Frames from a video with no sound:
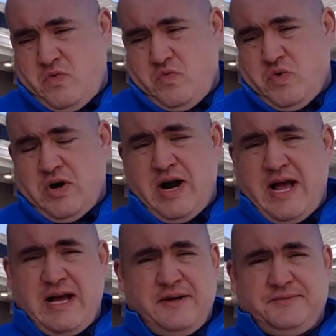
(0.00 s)

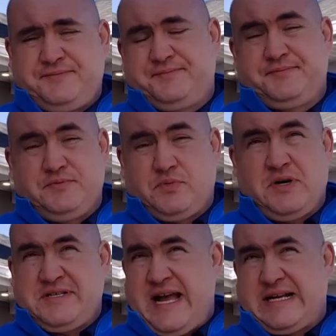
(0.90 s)

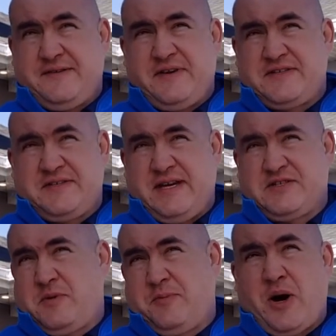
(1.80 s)
we're as active
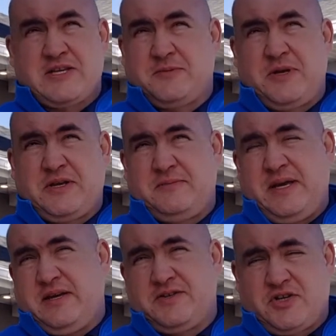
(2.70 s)
as we possibly can
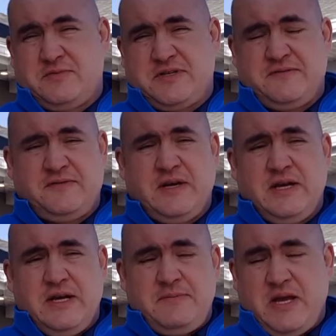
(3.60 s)
be in terms of
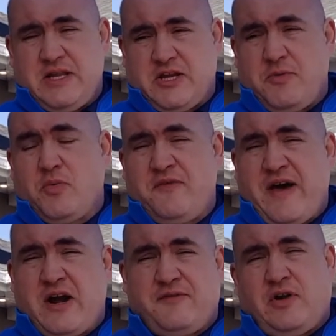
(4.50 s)
being in the community. We've
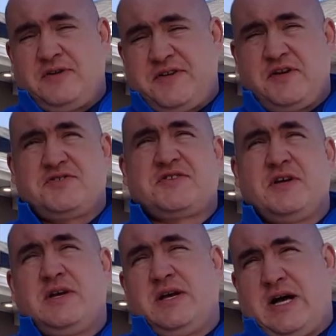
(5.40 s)
had our volunteers
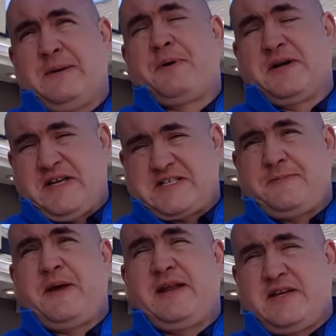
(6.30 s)

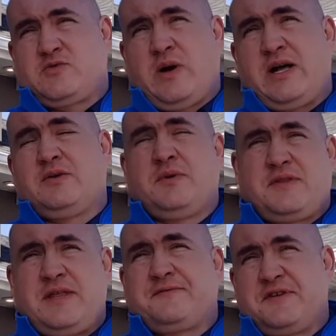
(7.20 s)
participate as well
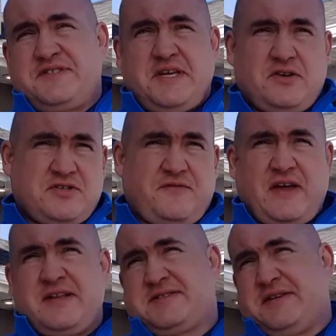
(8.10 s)
with different seniors
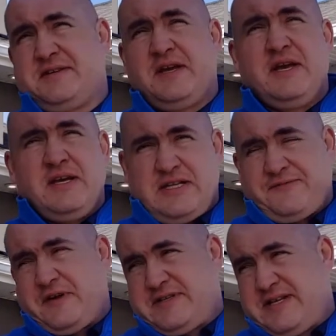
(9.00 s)
events and
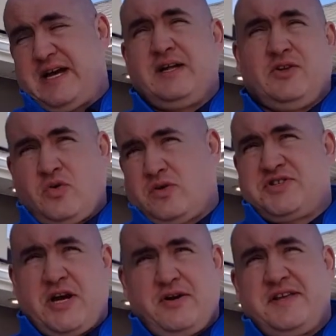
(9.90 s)
different local
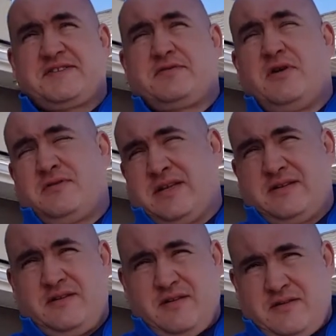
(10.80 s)
charities throughout
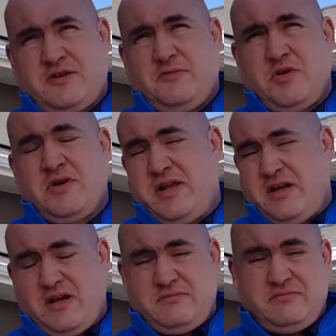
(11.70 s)
the community.
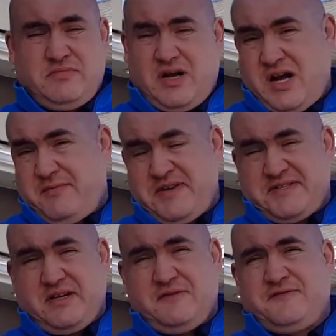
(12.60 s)
I
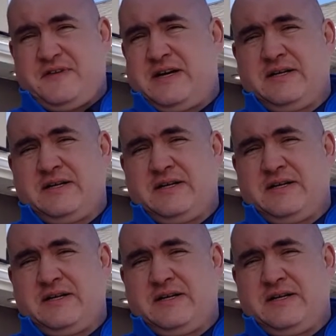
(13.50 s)
myself,